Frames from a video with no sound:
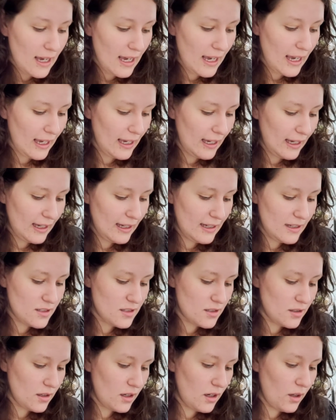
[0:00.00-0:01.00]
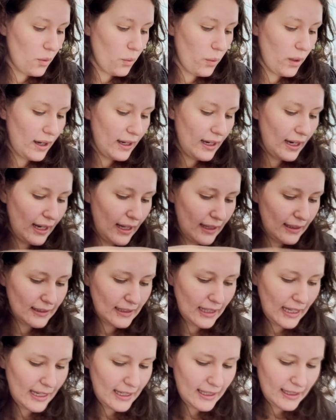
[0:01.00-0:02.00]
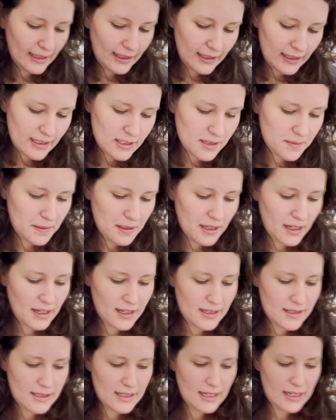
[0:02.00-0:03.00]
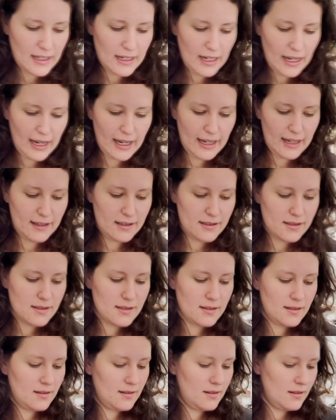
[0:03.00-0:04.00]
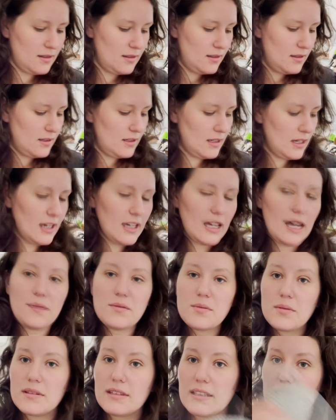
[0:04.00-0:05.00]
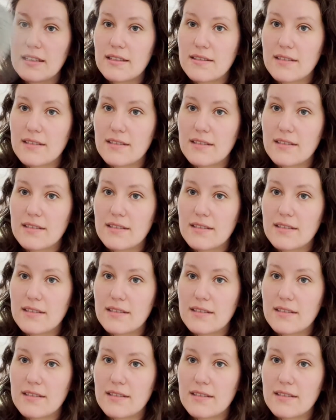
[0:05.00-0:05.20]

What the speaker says: And why I like it is because it comes with these